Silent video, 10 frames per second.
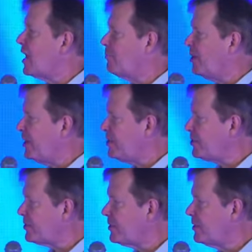
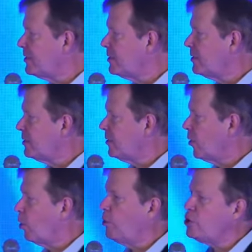companies?
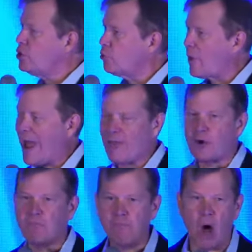Or would you
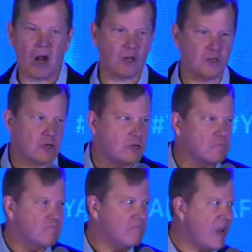rather
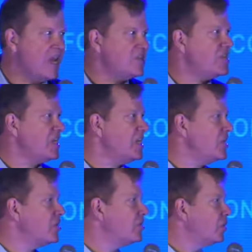monitor
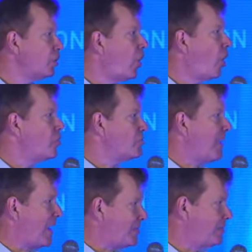18 large,
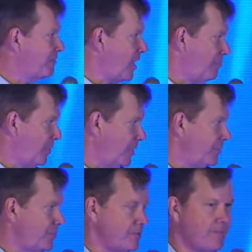massive
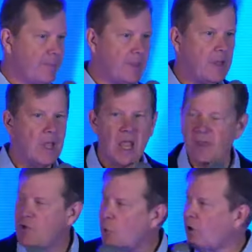companies?
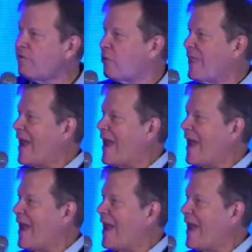If you work for